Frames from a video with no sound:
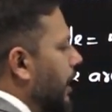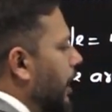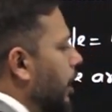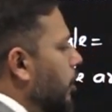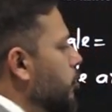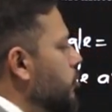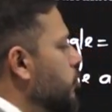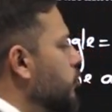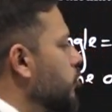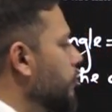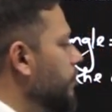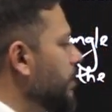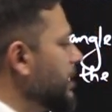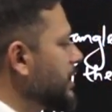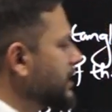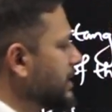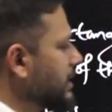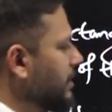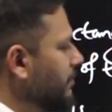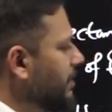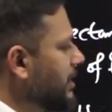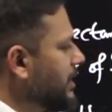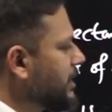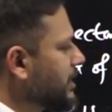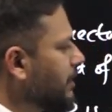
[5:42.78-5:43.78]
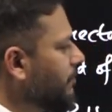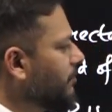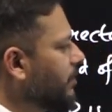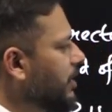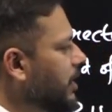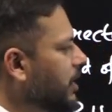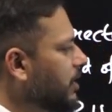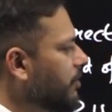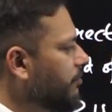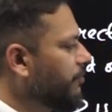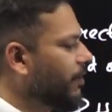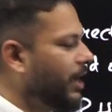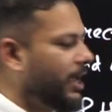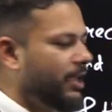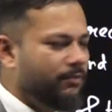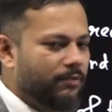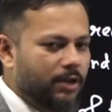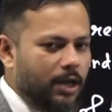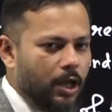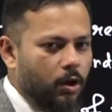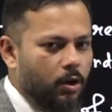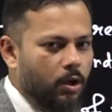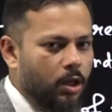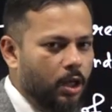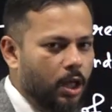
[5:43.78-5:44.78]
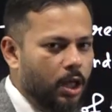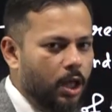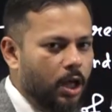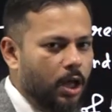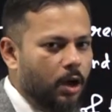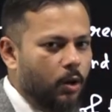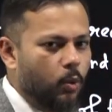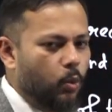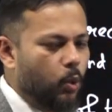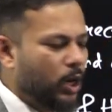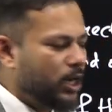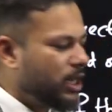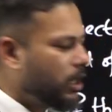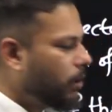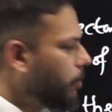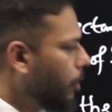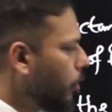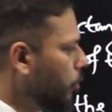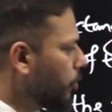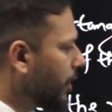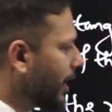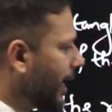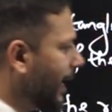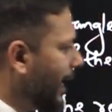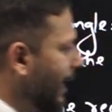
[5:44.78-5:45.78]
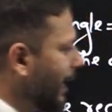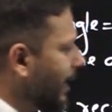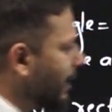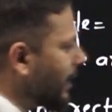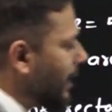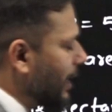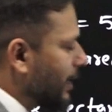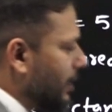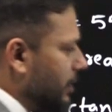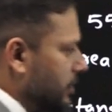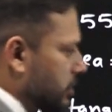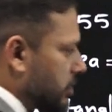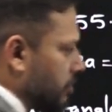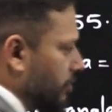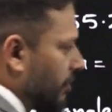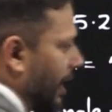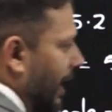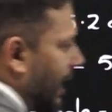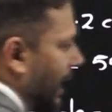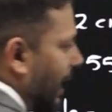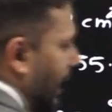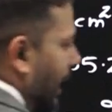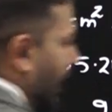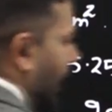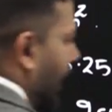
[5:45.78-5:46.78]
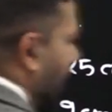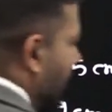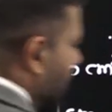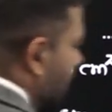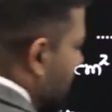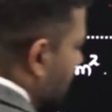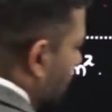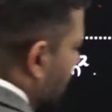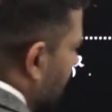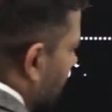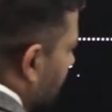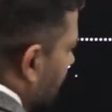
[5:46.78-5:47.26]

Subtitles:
out to be 775 now. What about 8? Let us try 8.